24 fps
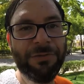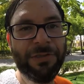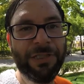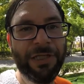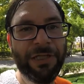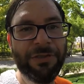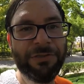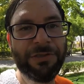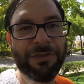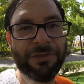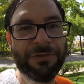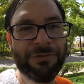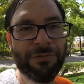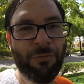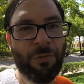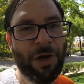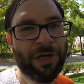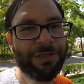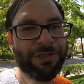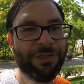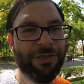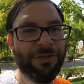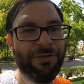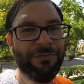You know, just
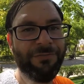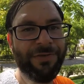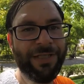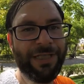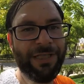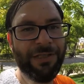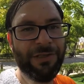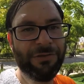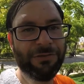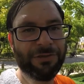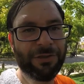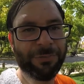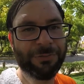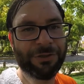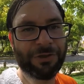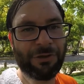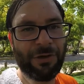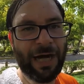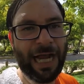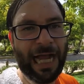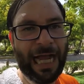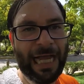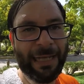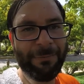watch other videos,
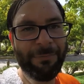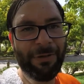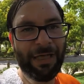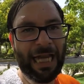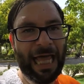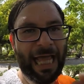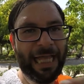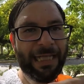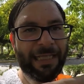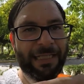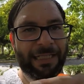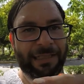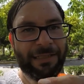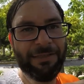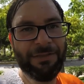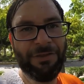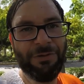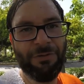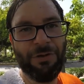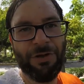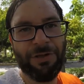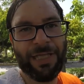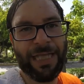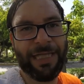subscribe, like,
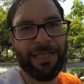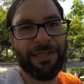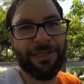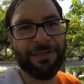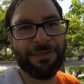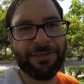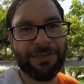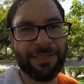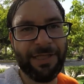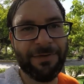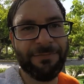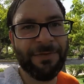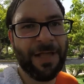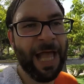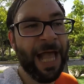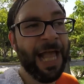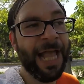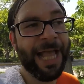do all that good stuff.